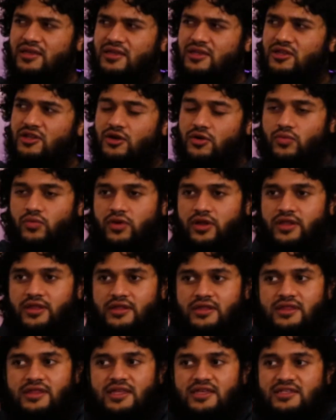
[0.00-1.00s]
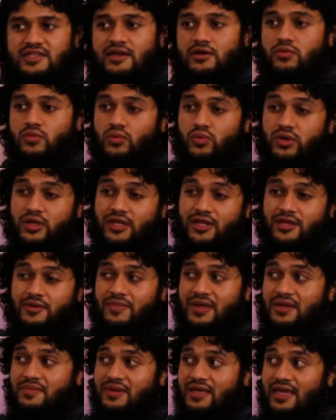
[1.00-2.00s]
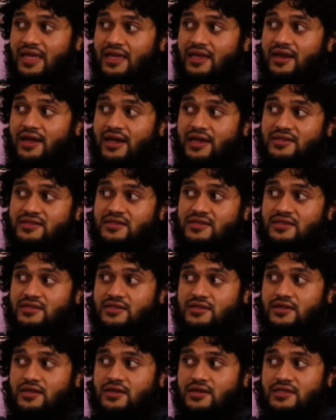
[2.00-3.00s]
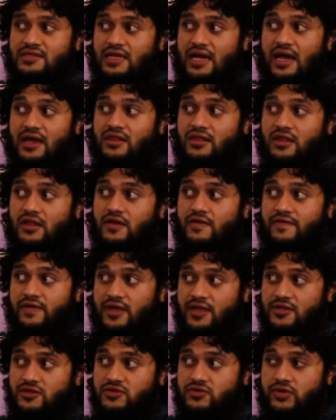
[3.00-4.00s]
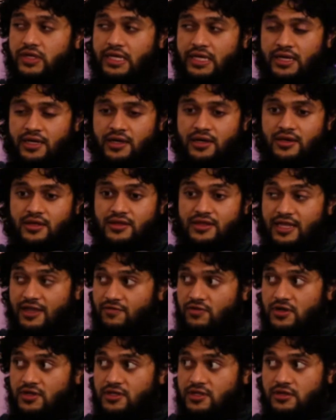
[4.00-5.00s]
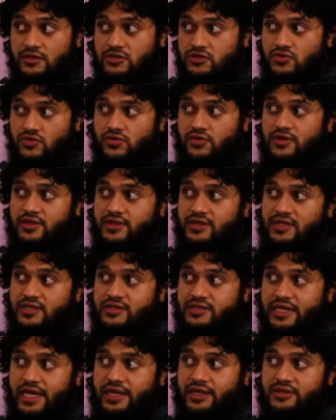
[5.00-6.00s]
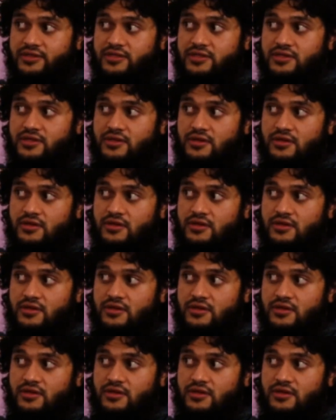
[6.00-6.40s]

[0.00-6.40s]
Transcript: You know, one of the things that really made me hate ISIS, because I love history, they were destroying these sites.